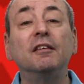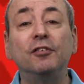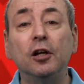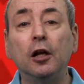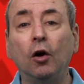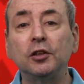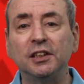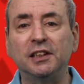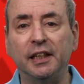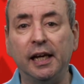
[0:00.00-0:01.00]

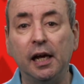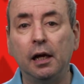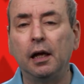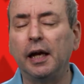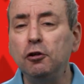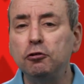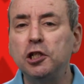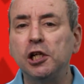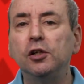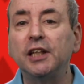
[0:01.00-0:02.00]
velocity
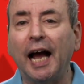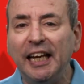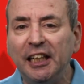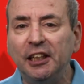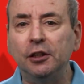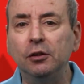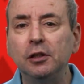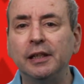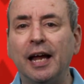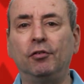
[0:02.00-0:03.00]
introduce a
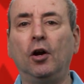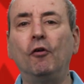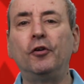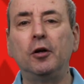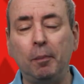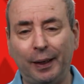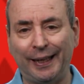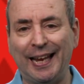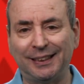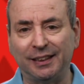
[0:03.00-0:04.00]
huge level of
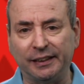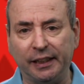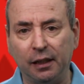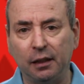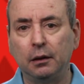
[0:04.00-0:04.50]
complexity,